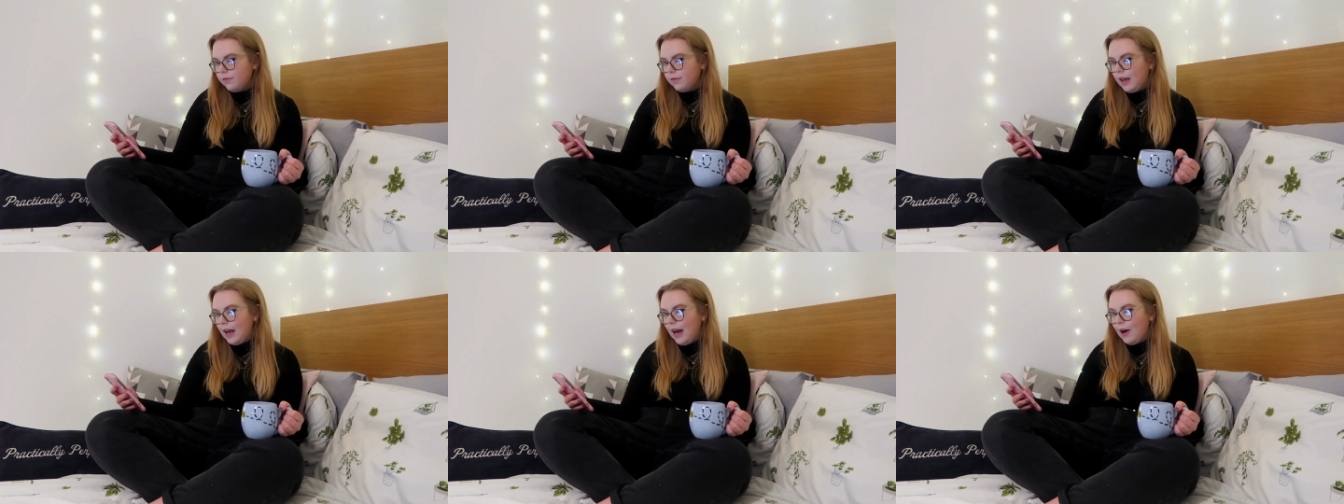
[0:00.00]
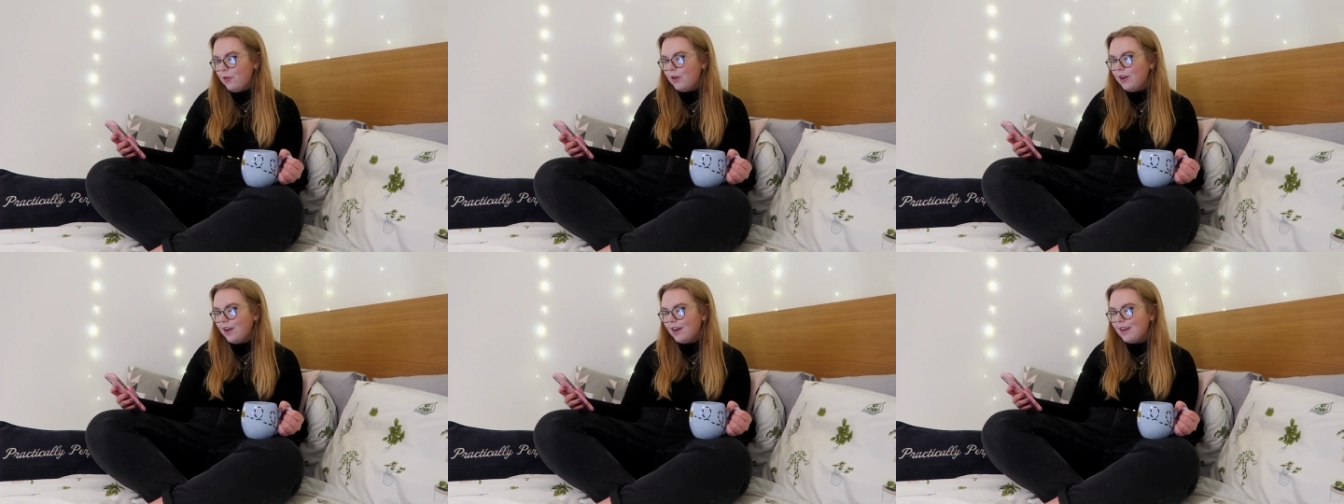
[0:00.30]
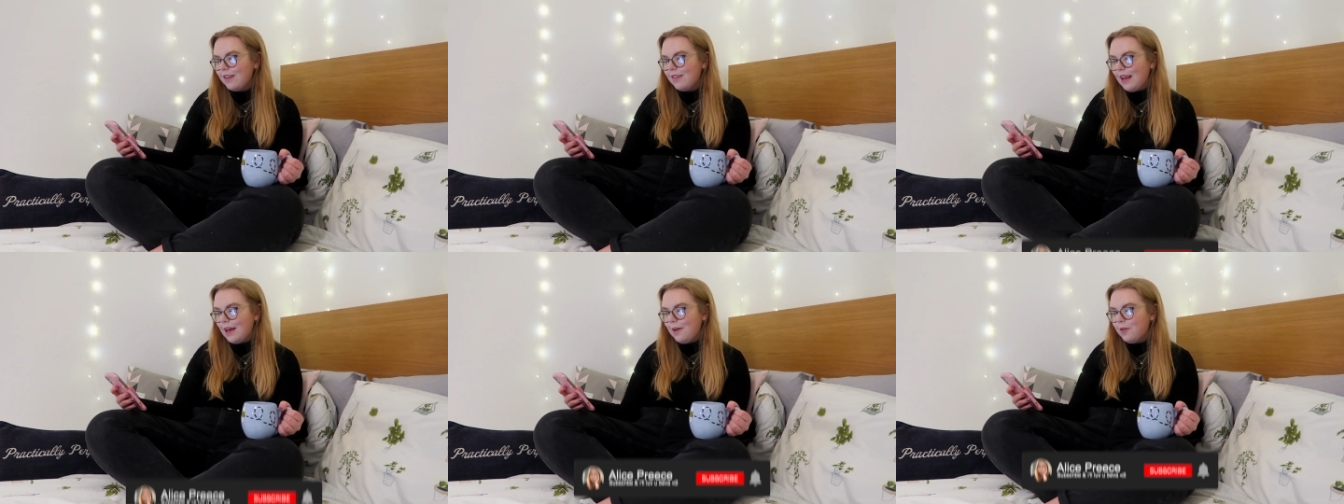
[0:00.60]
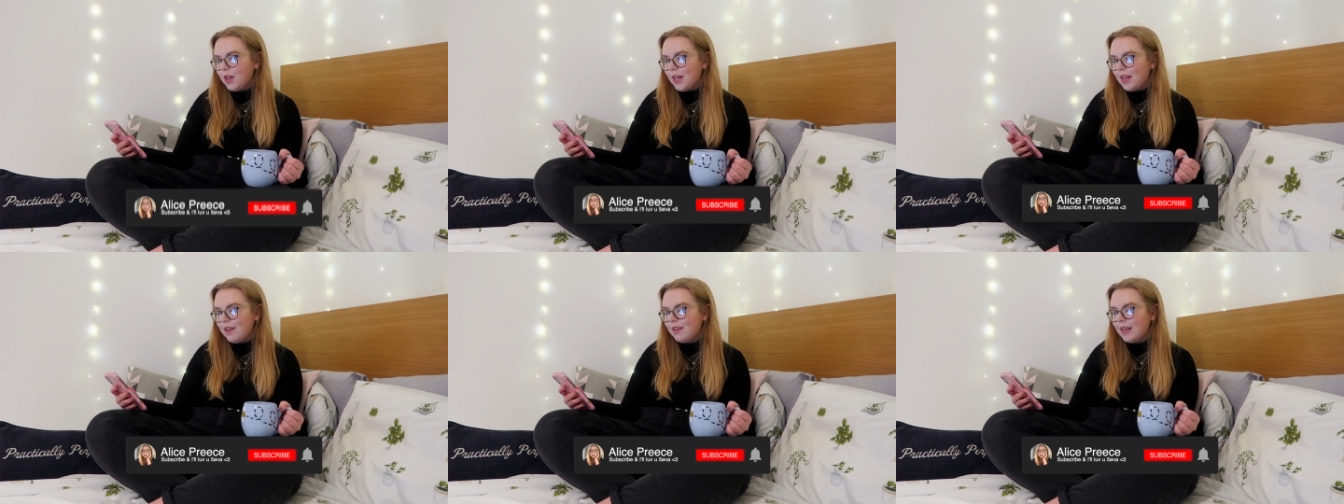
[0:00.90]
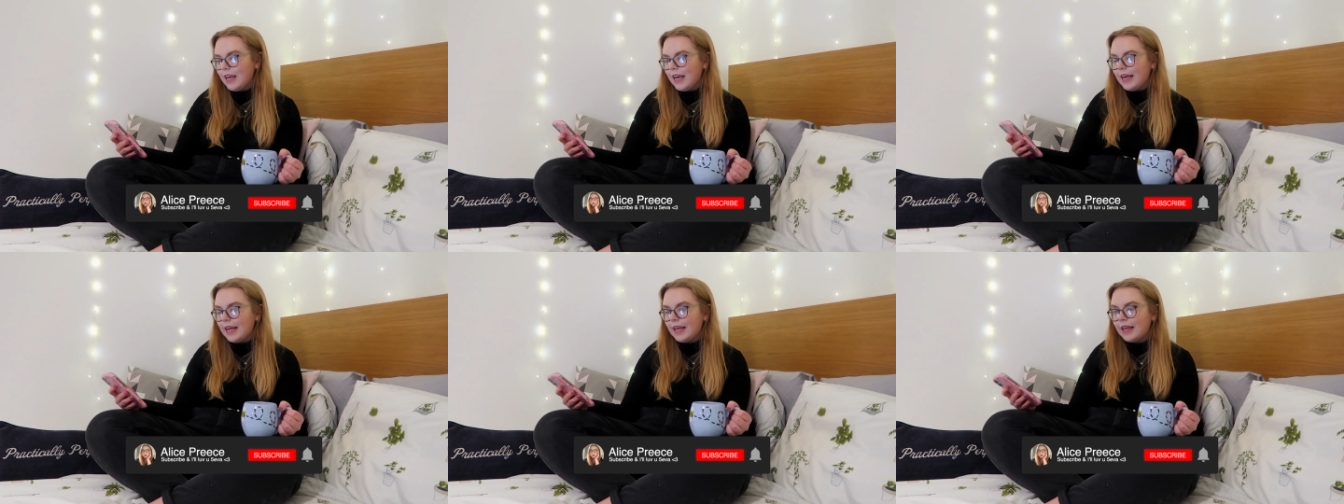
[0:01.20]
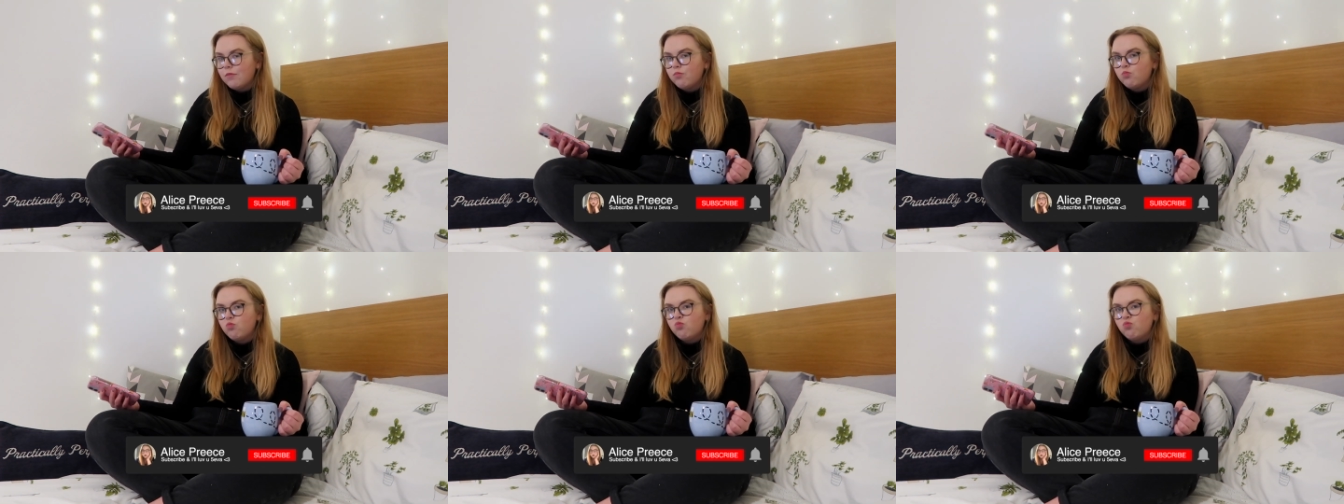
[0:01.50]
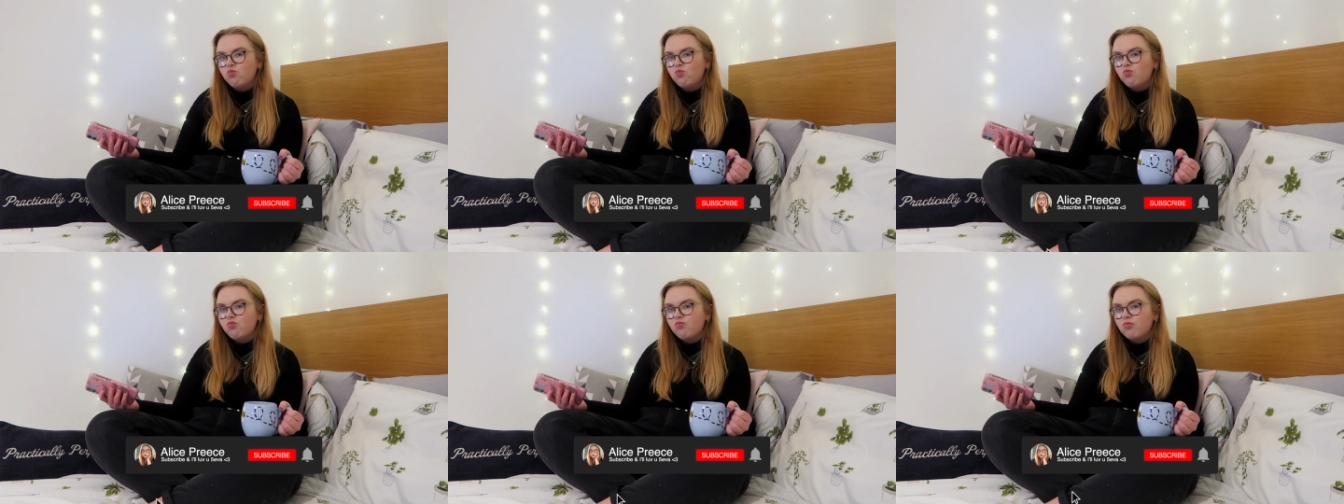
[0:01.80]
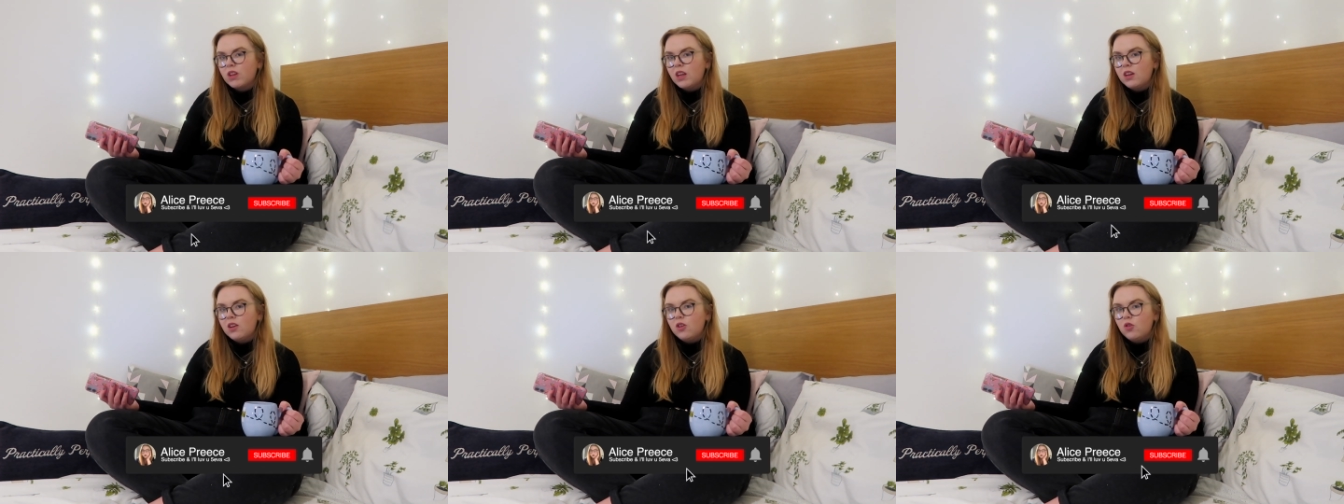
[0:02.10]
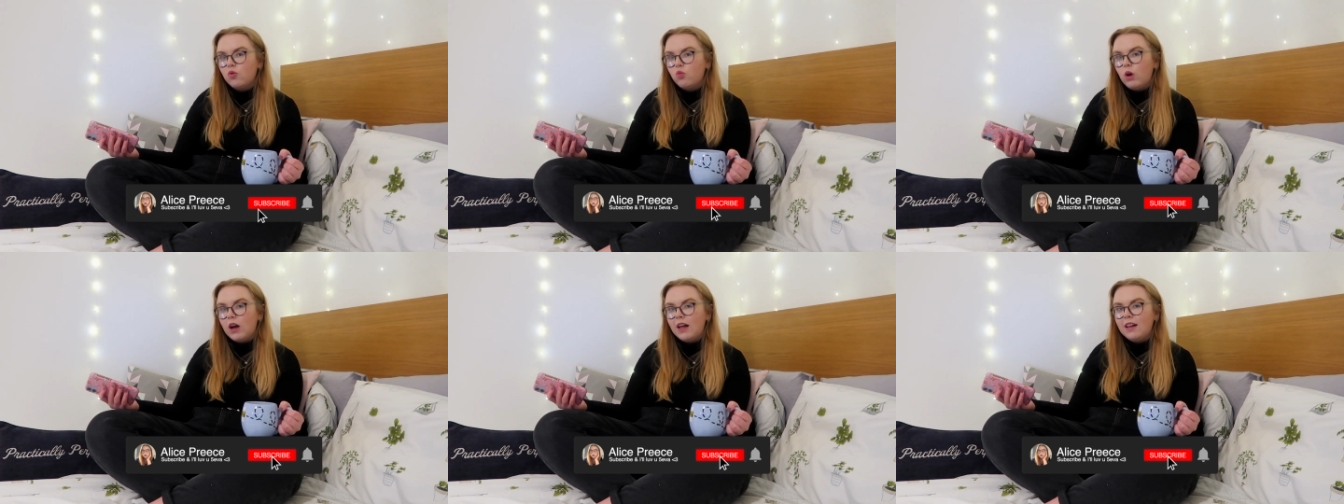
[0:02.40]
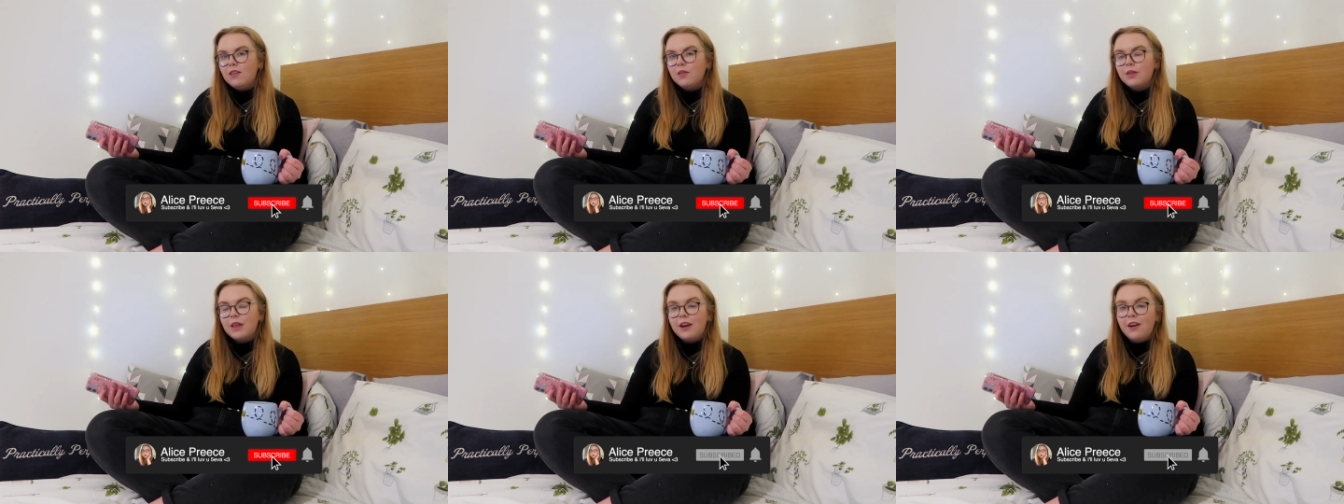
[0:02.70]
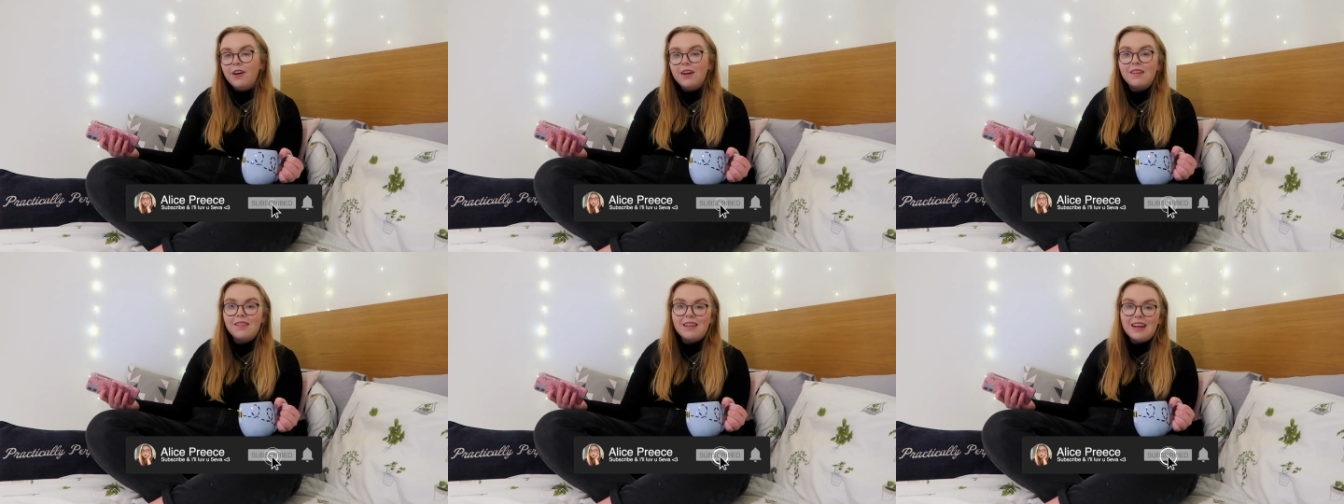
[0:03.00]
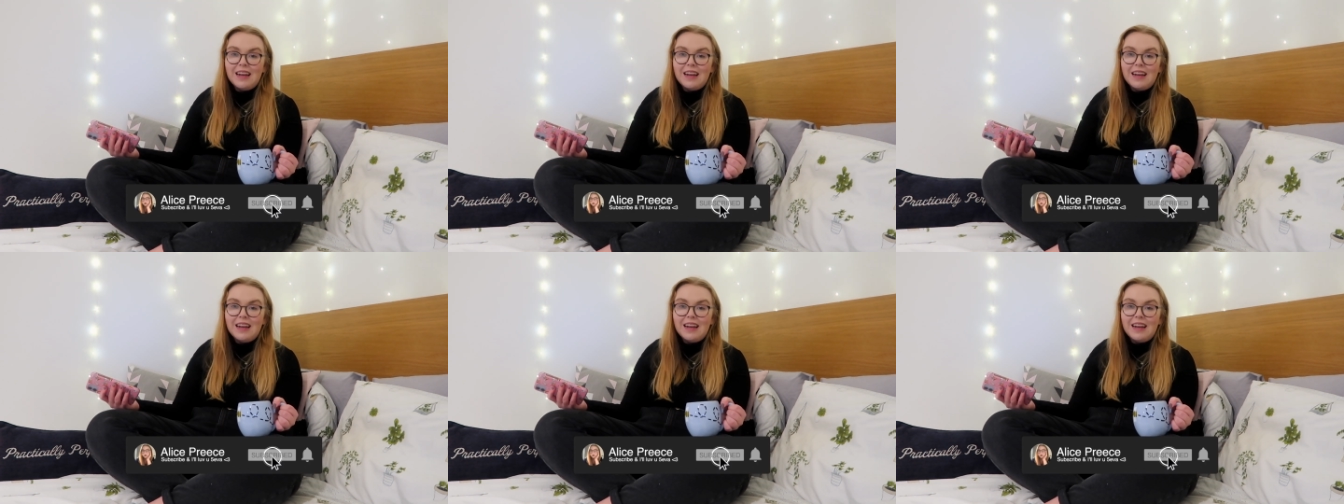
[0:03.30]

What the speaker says: How are nights out this year? Well, they're nights